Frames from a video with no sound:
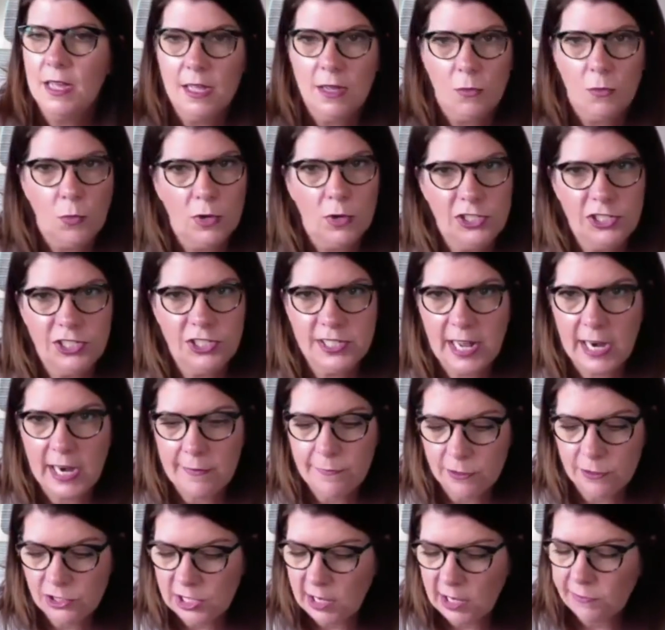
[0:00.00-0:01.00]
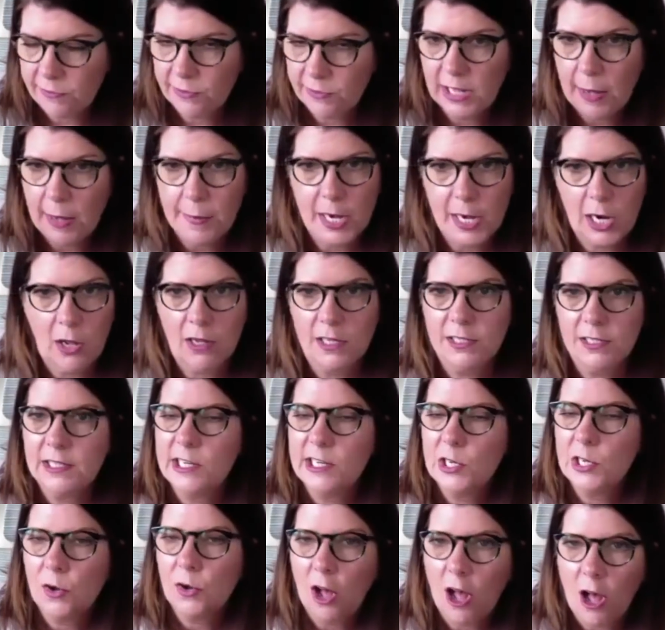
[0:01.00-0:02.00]
Once you sign up for Shuffle, let me know. I'll
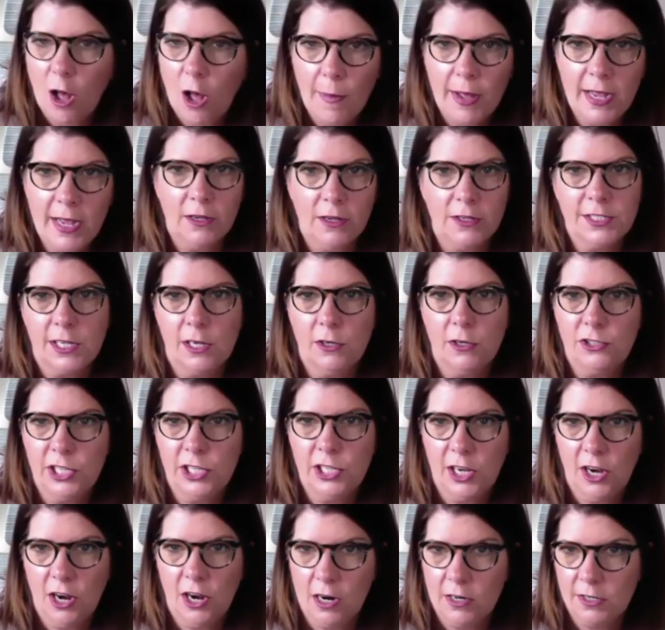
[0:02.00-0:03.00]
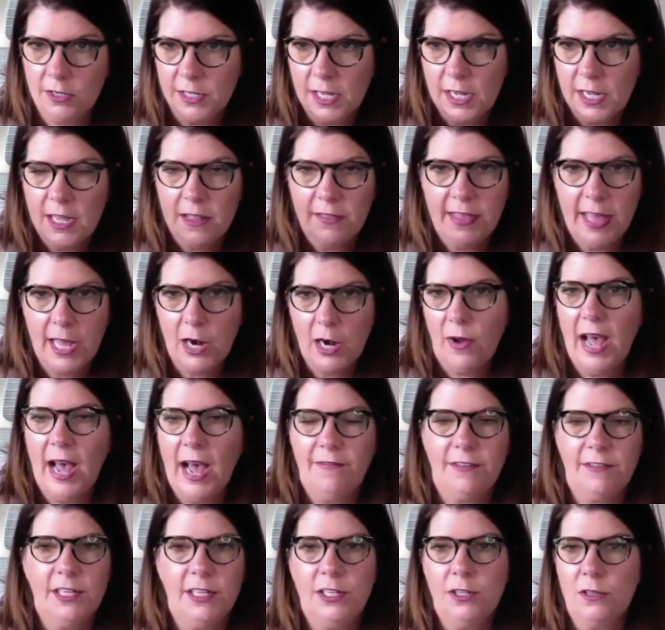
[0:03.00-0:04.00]
send you all my host coaching cards. They don't
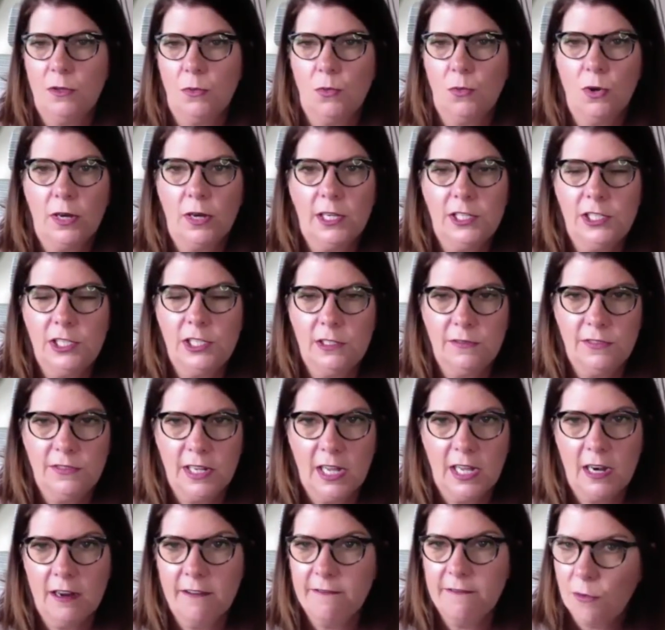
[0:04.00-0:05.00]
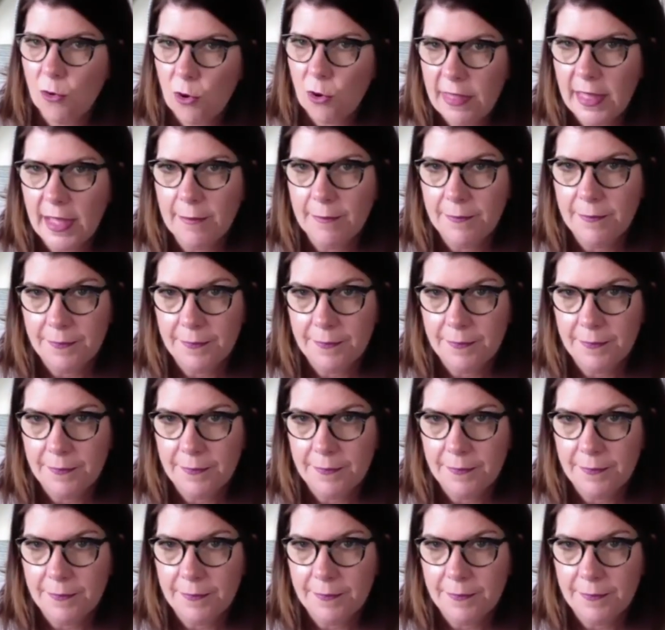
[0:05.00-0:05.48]
have to do the work because you've done it for them.